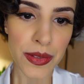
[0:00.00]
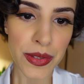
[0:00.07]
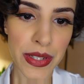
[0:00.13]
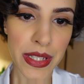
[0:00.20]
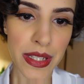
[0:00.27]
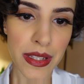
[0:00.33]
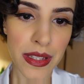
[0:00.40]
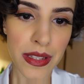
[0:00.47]

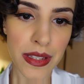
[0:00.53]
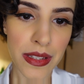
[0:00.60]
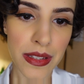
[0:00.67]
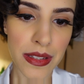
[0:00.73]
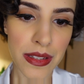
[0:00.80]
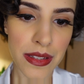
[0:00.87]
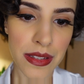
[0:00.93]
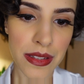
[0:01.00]
Okay,
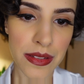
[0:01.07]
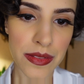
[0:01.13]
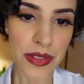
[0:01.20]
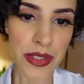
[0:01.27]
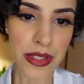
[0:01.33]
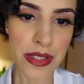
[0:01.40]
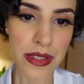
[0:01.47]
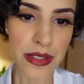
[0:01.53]

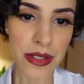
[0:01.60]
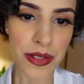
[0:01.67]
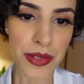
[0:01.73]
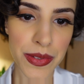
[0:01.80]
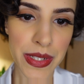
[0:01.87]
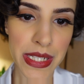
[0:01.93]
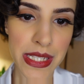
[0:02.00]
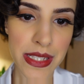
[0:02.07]
just gonna
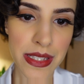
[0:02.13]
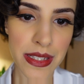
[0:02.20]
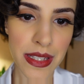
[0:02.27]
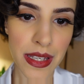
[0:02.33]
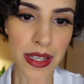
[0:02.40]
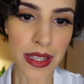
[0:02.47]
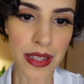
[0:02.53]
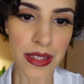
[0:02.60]

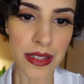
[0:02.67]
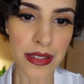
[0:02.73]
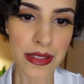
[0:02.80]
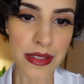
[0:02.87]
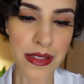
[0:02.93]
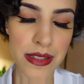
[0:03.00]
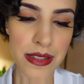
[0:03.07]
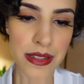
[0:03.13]
rescan
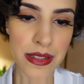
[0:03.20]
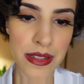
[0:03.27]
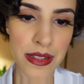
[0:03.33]
this